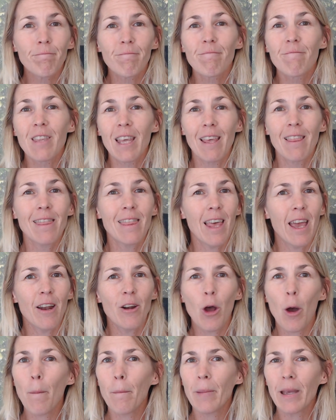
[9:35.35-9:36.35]
then they're
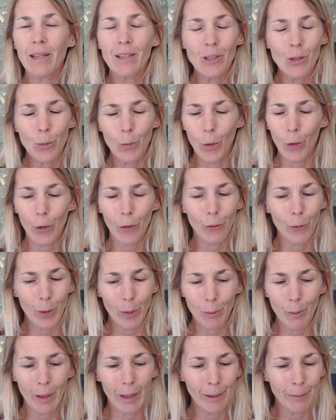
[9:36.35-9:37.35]
not meant to work with
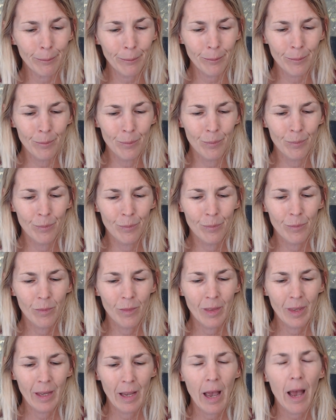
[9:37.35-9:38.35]
me.
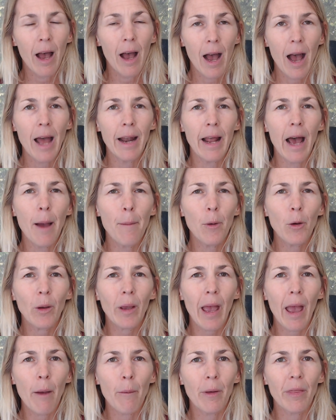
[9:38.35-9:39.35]
And I'm
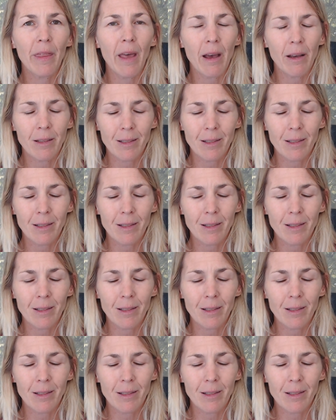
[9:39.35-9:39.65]
okay with that.